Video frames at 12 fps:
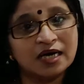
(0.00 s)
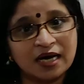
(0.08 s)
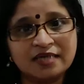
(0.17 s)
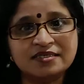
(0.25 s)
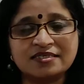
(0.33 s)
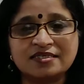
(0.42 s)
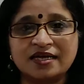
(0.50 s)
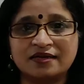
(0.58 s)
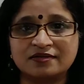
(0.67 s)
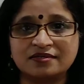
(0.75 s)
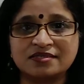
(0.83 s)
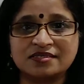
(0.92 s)

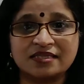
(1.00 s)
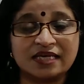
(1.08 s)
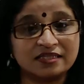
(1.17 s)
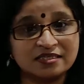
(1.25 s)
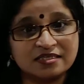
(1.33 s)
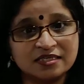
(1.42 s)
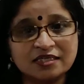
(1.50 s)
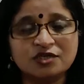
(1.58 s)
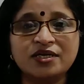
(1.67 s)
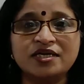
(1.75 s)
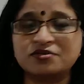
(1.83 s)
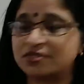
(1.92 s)
Understand this, that the
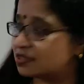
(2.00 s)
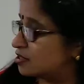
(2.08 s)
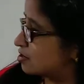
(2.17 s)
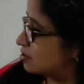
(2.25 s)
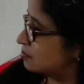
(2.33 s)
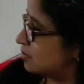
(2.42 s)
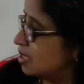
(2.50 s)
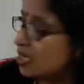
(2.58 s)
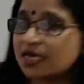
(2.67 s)
circulatory system